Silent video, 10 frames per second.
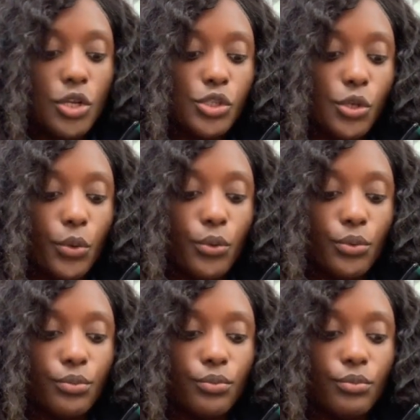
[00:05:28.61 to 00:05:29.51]

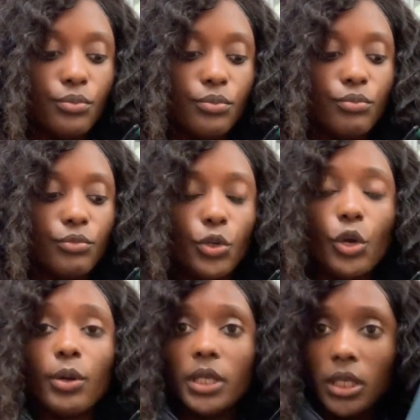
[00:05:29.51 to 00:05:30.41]
So you
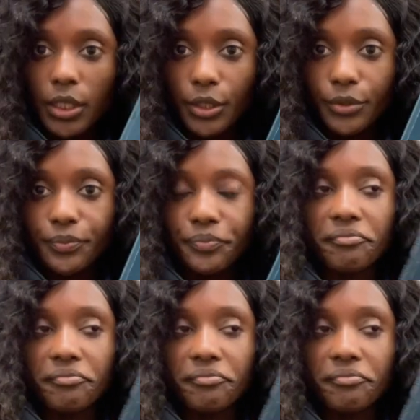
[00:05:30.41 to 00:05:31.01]
go in here,